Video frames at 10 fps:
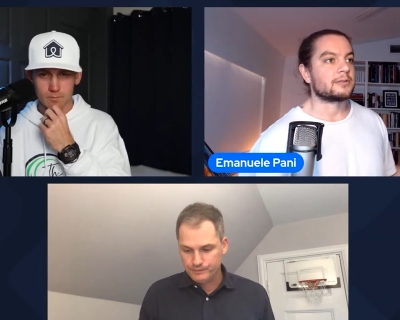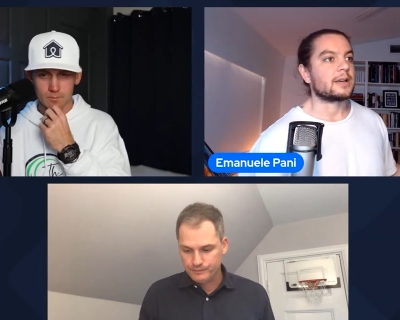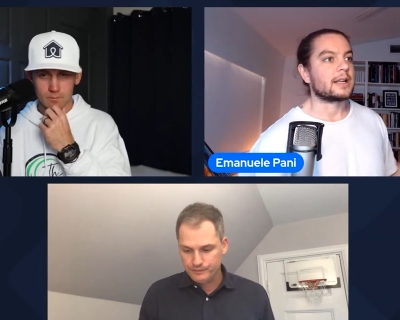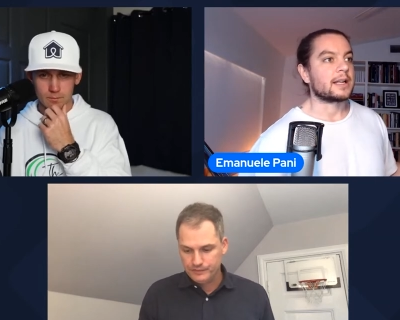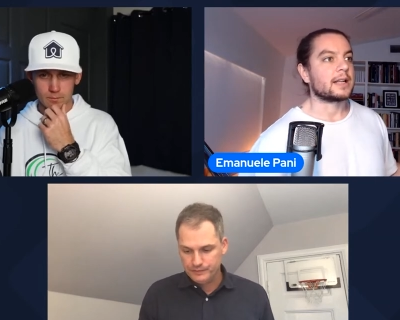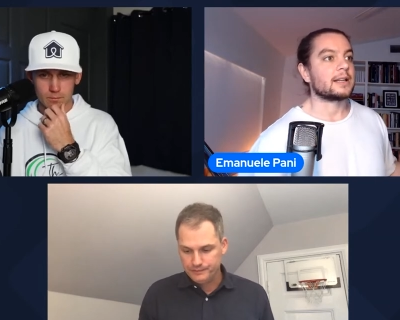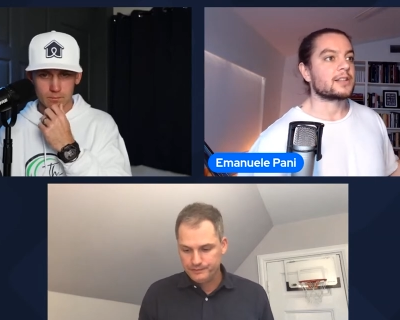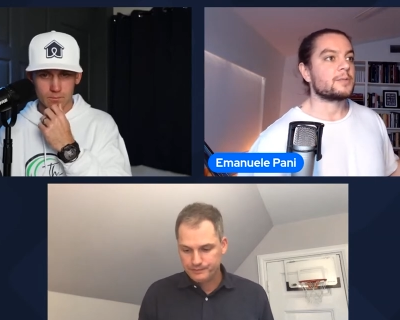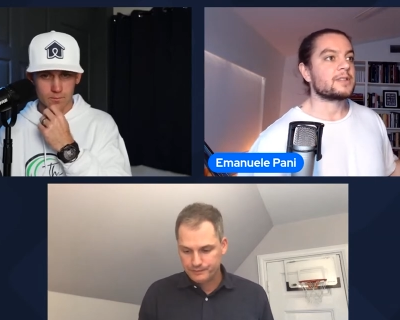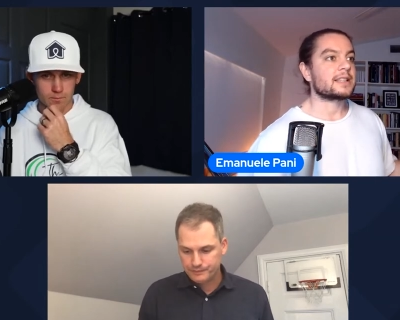Speaker 1: Right. And
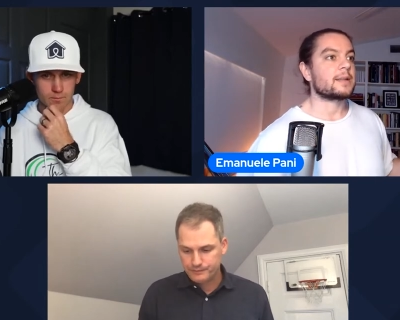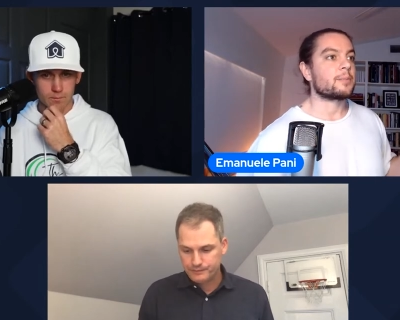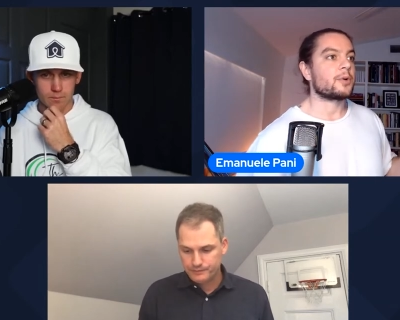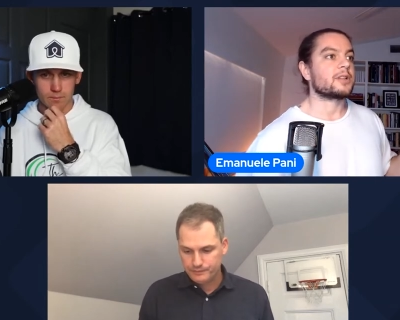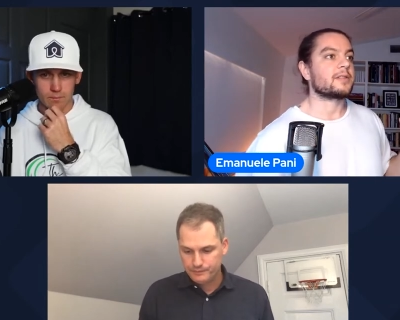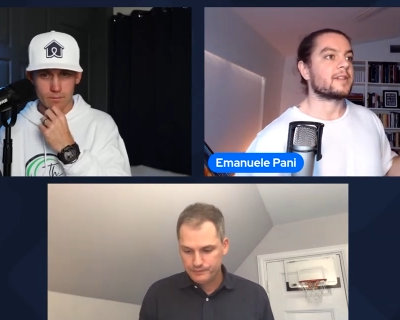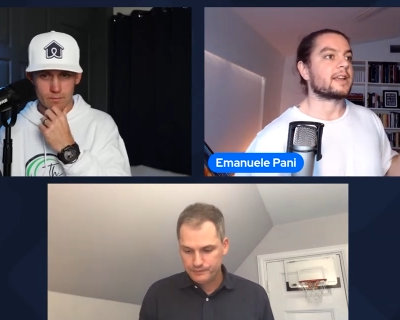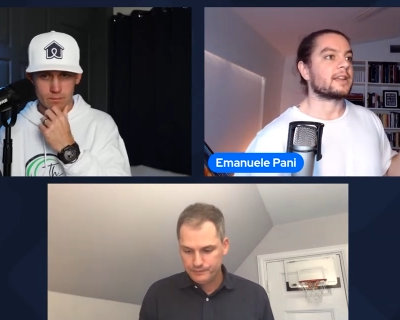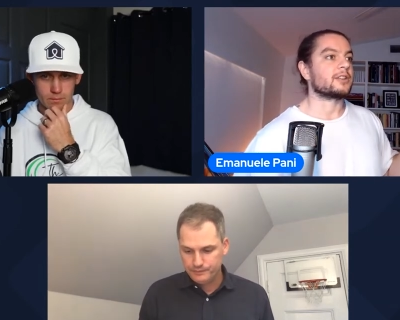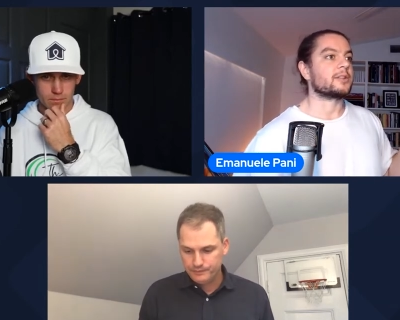it's almost like the point of
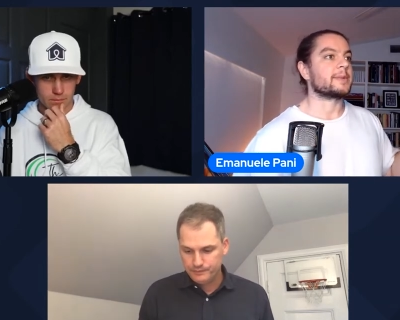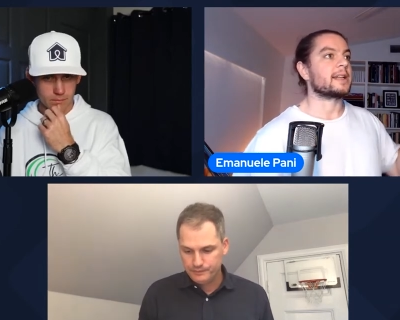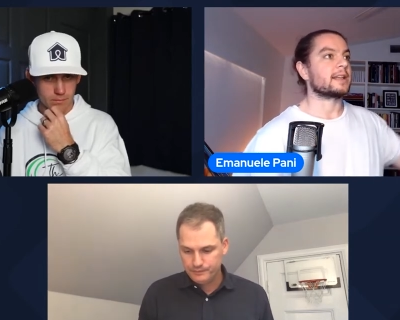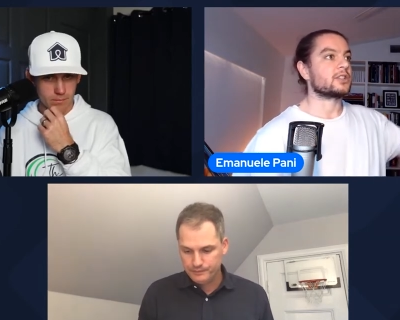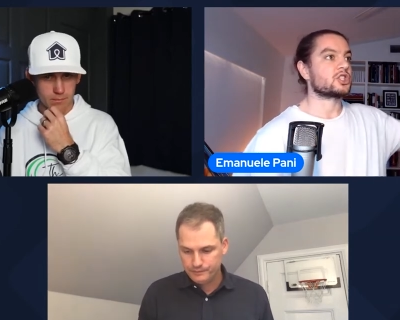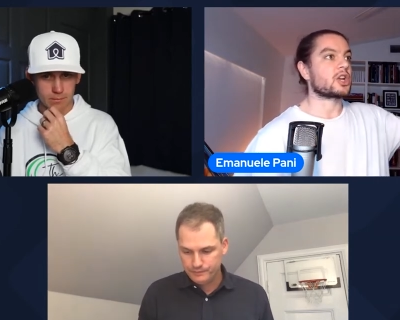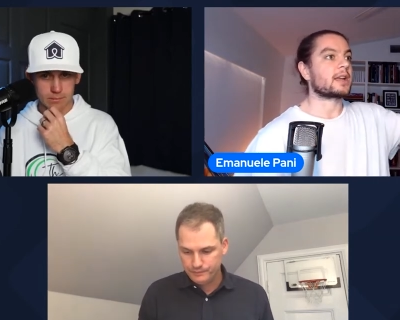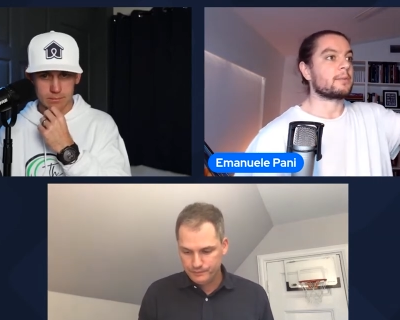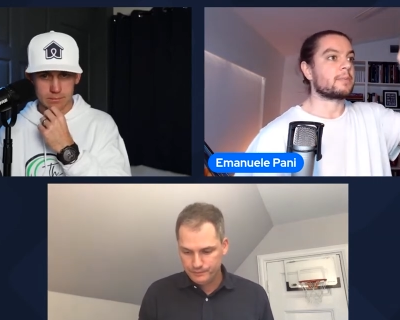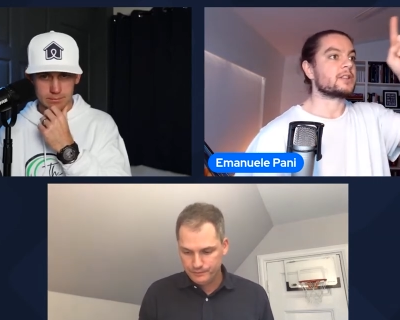like, you know what I mean? Like
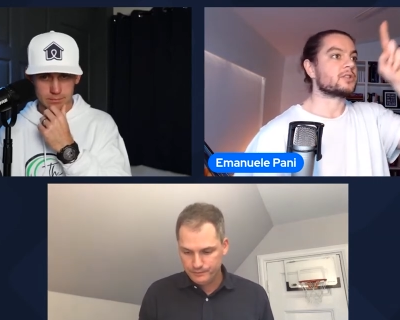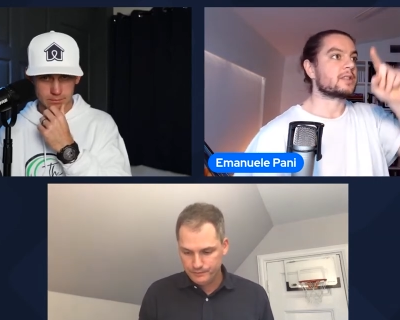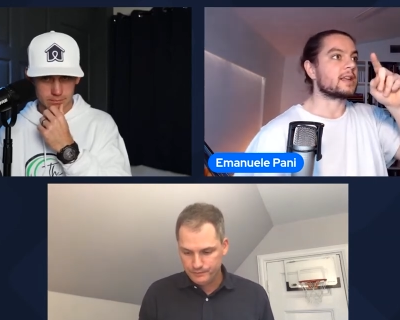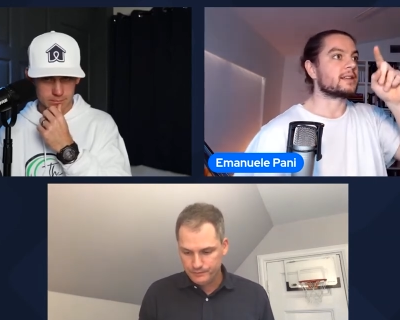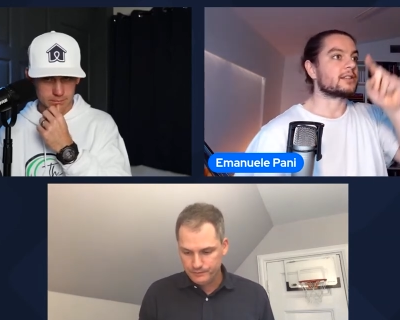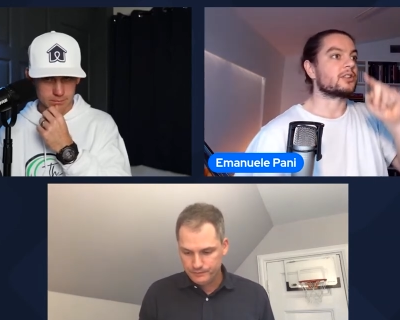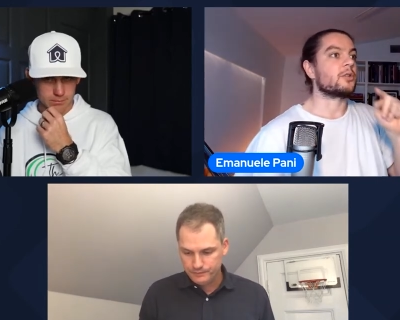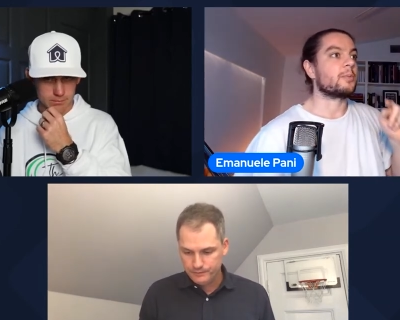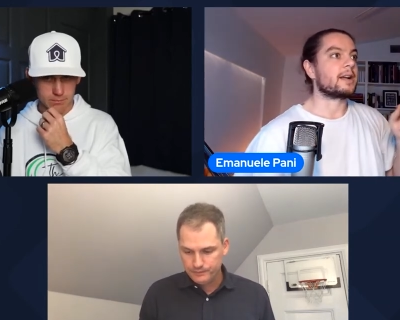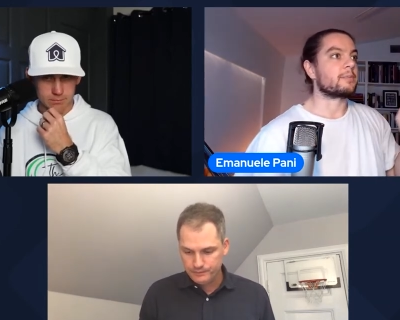check a bunch of things and
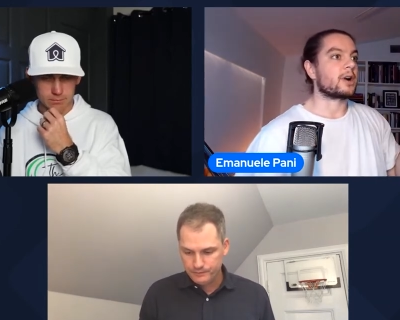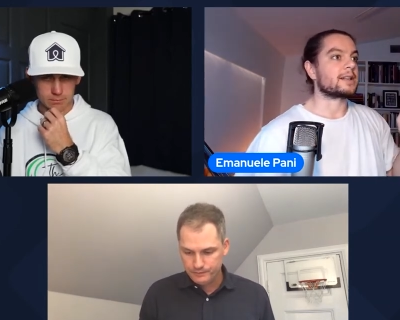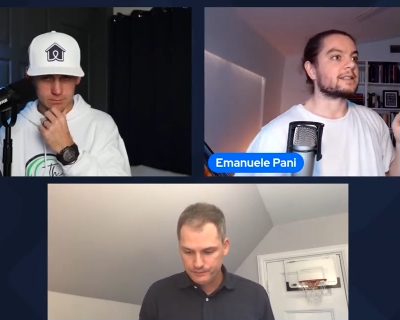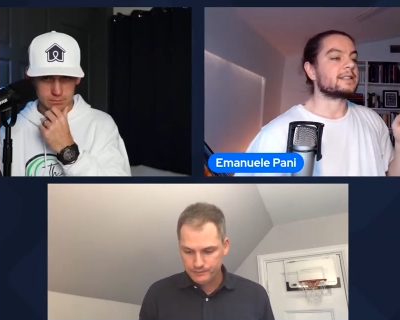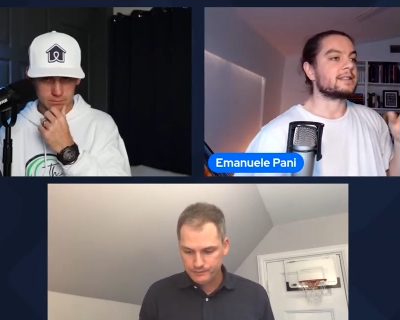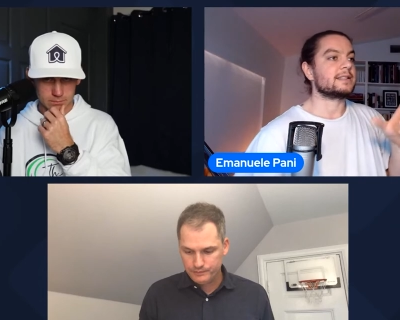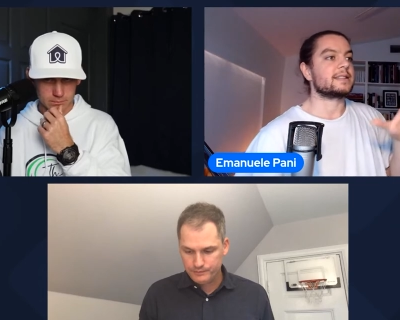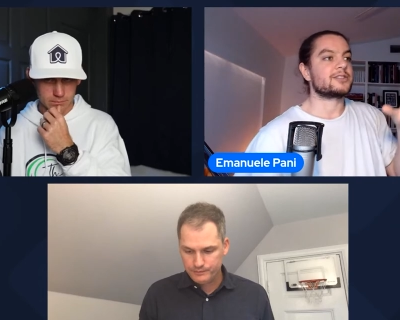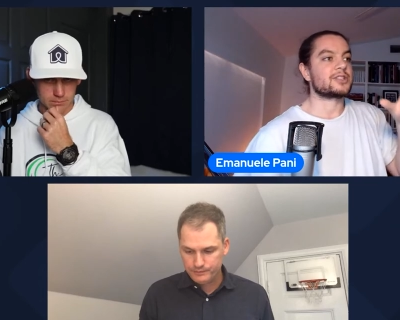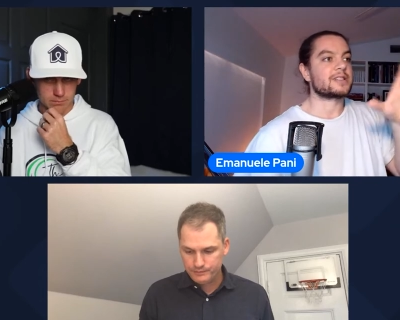go by a process.
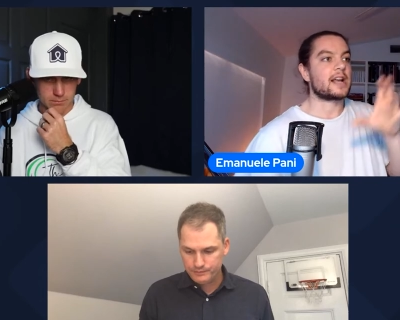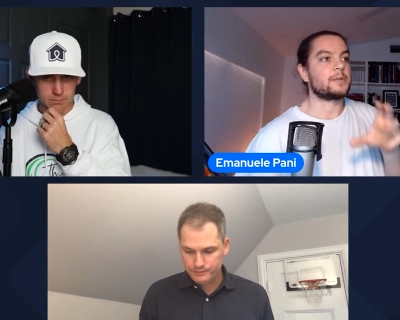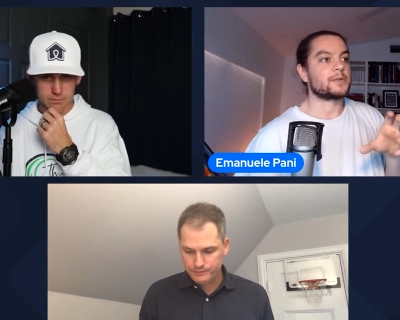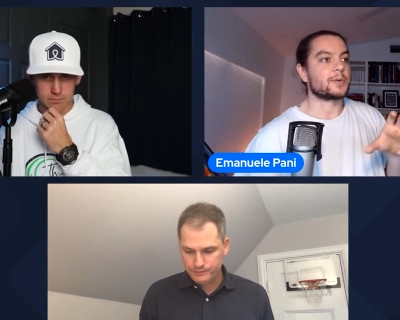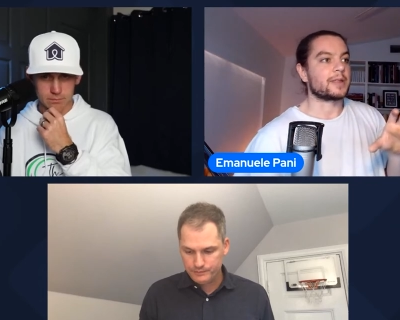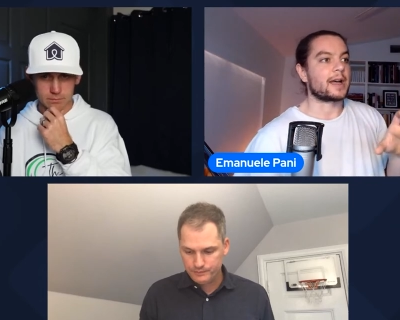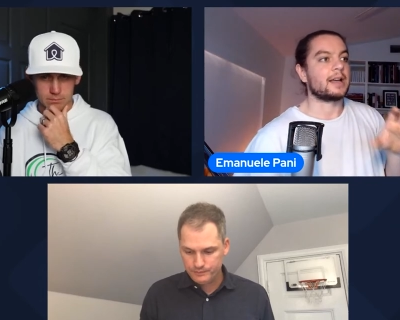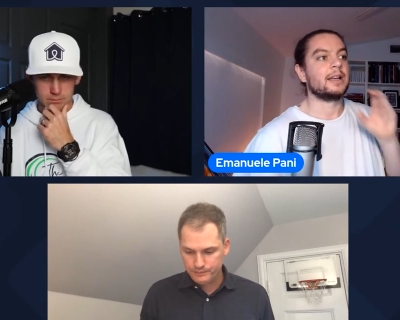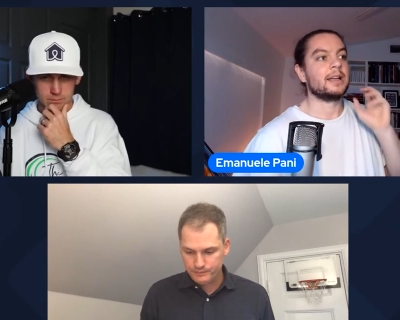This just helps you with that.